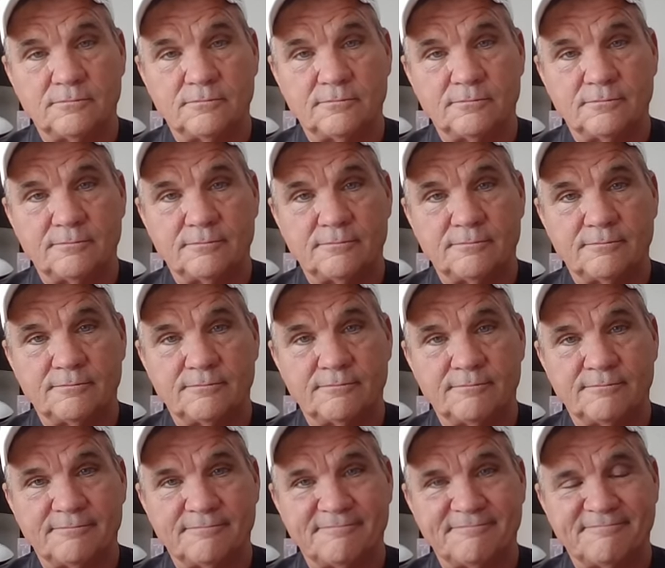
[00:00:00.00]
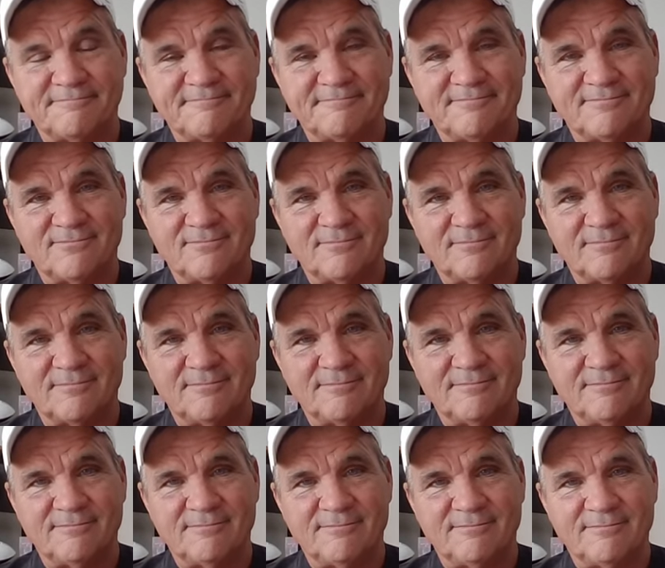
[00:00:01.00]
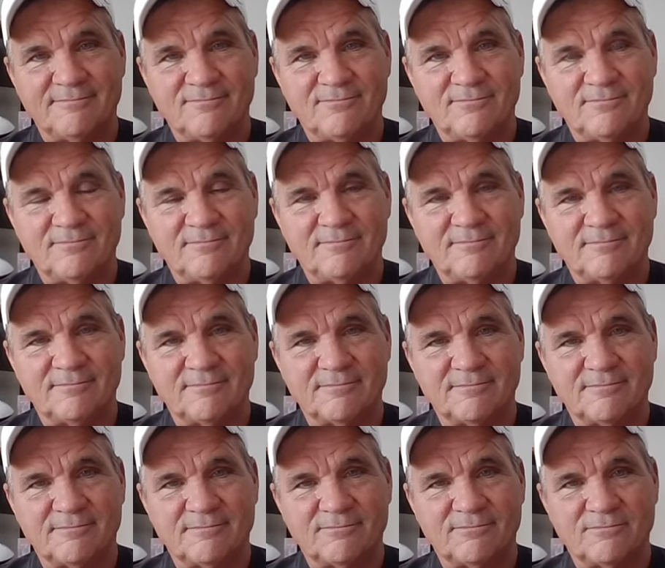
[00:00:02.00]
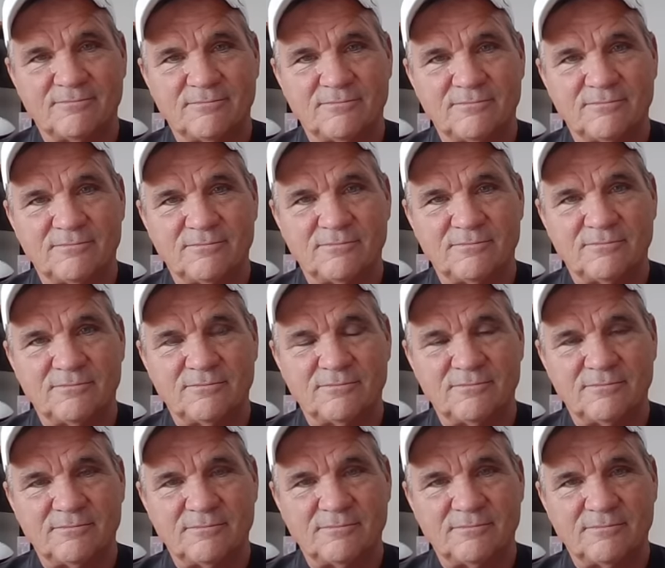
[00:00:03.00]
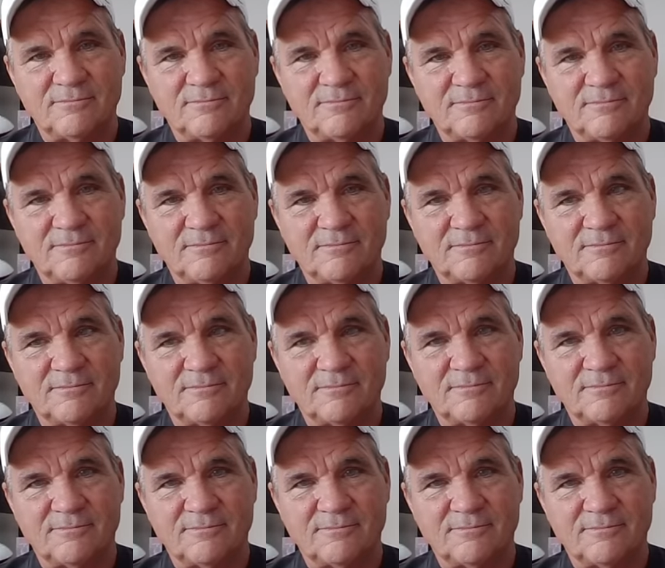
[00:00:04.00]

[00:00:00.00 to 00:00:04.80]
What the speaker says: The person shown says nothing.